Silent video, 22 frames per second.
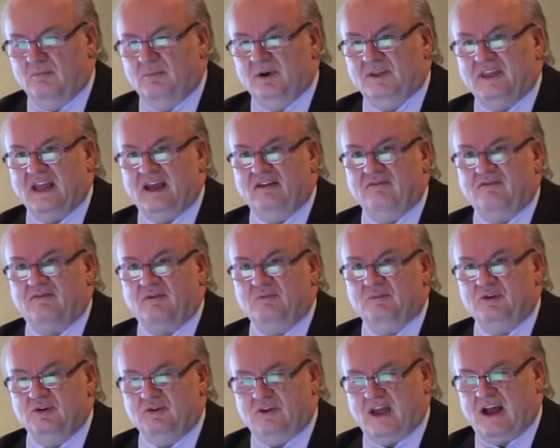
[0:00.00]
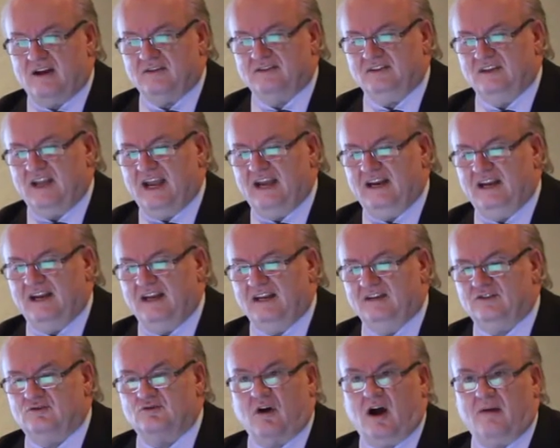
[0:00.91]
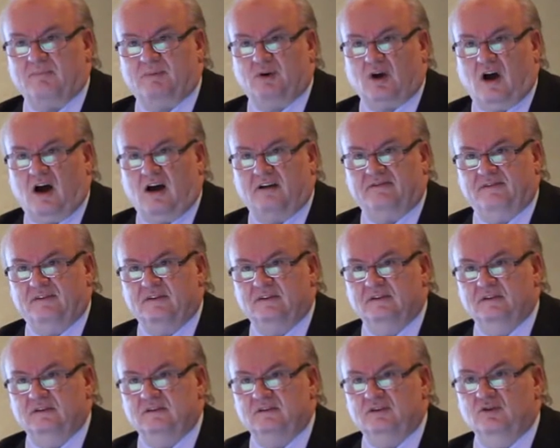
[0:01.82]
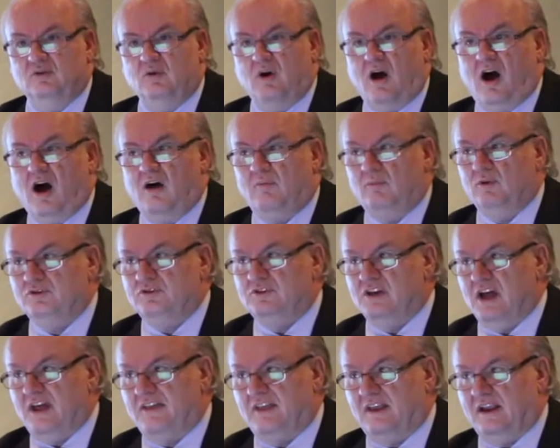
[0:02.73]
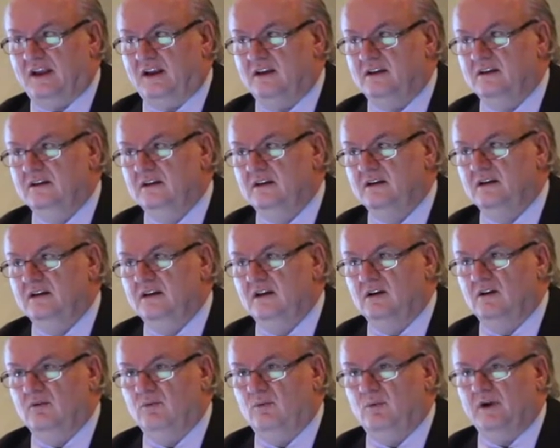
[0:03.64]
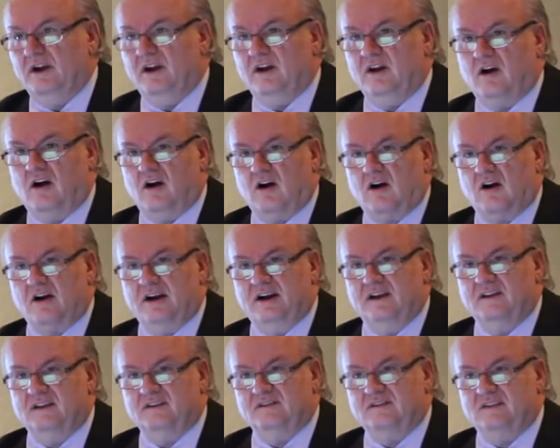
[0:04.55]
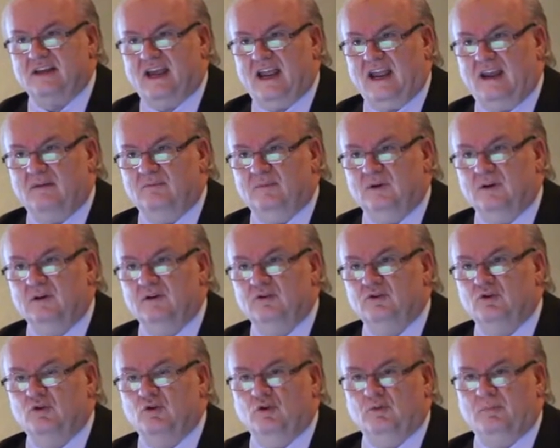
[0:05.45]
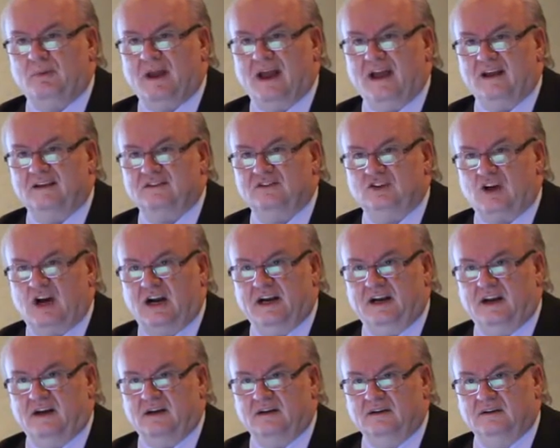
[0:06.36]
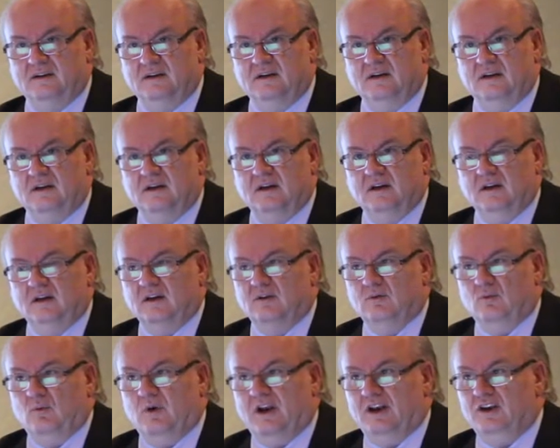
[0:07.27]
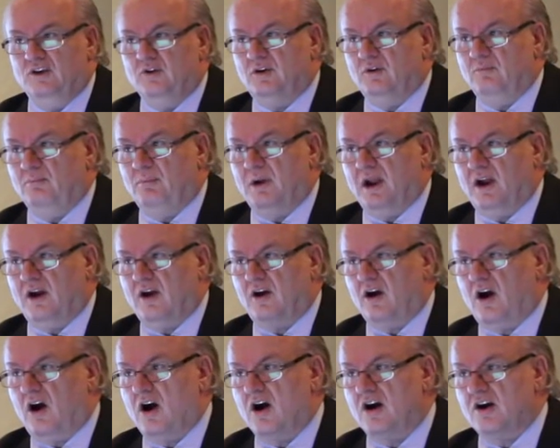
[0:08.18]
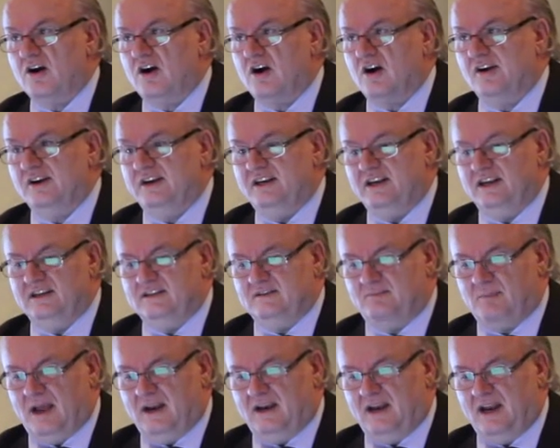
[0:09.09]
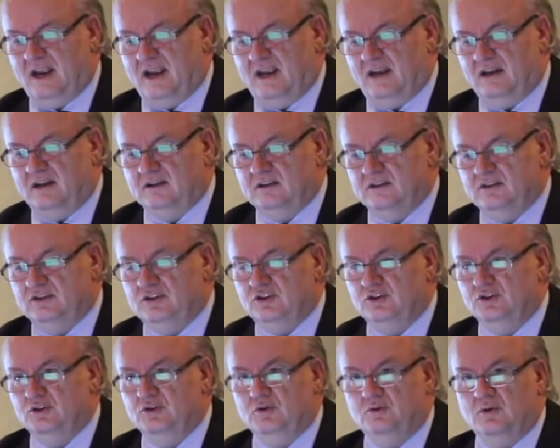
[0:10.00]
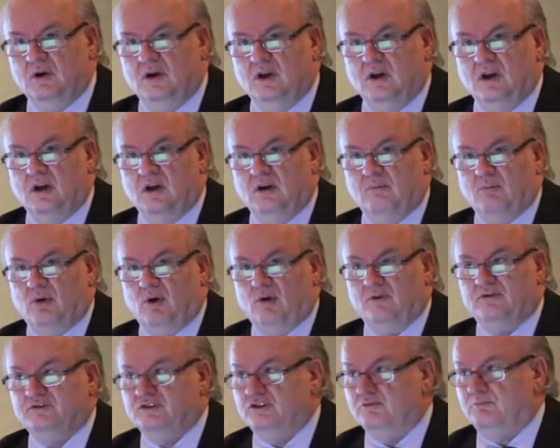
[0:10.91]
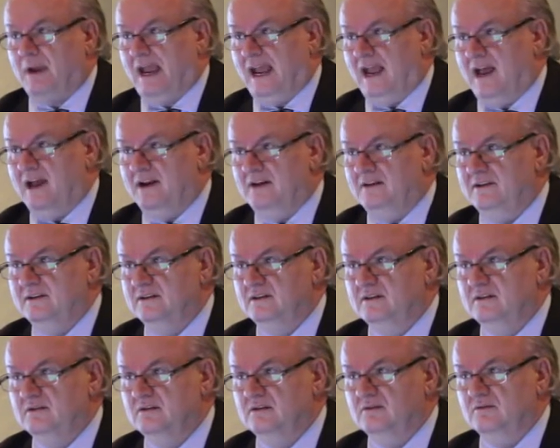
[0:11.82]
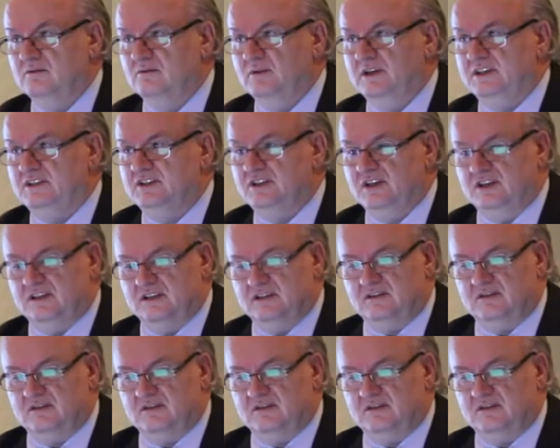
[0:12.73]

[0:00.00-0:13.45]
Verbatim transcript: but then from 2008 it dropped off to almost nothing. We are in the same group as China when you compare our R&D spending to both Japan, which